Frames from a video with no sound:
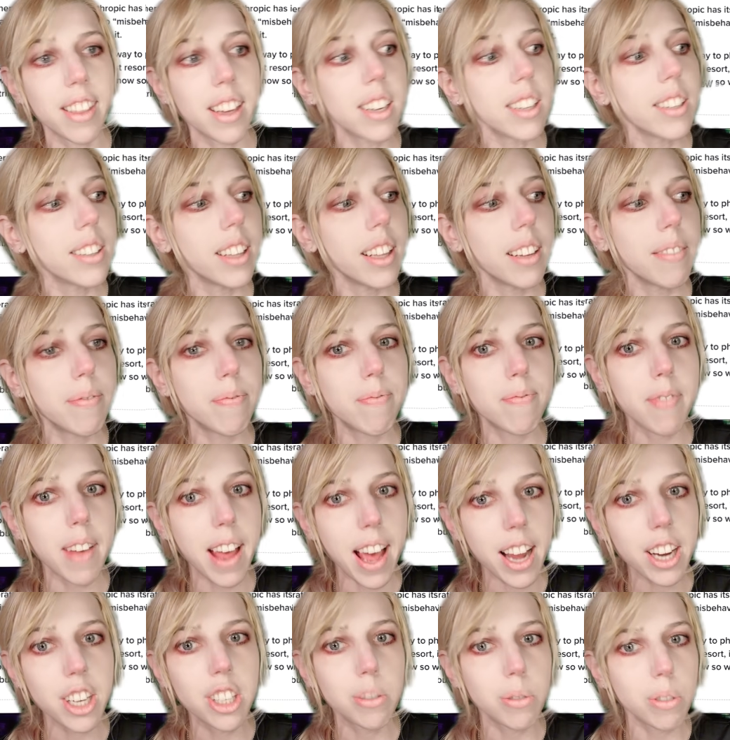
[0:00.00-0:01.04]
That is a
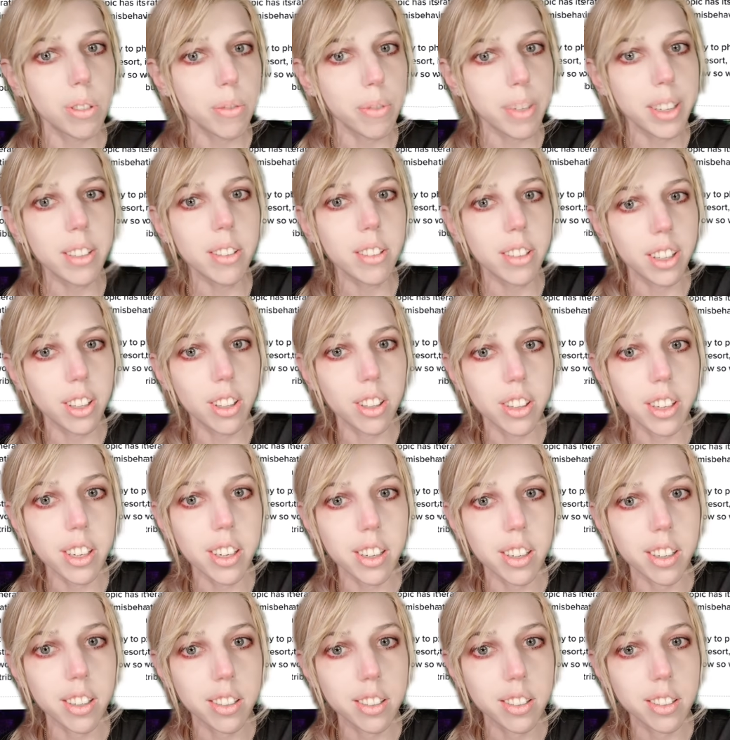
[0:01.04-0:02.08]
actual real
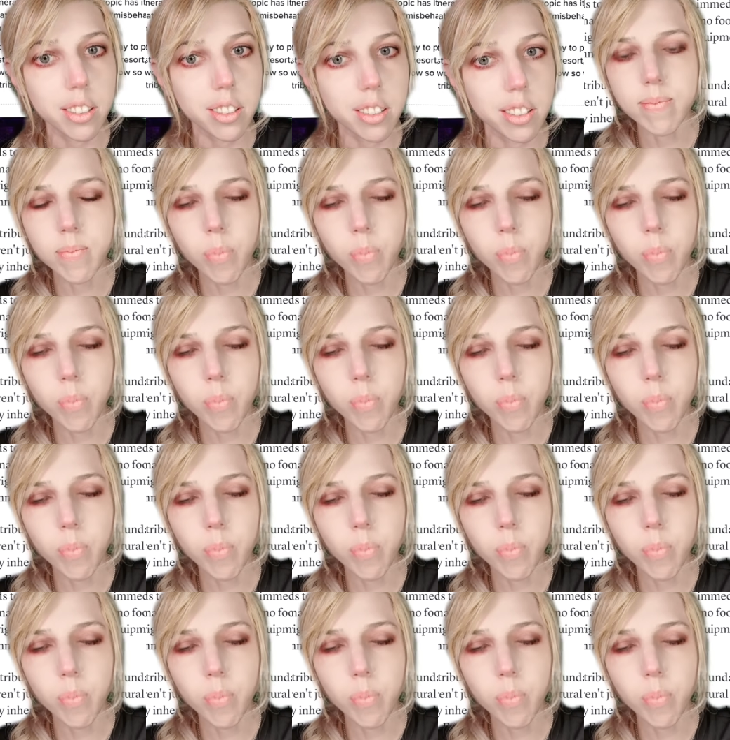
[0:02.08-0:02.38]
concern.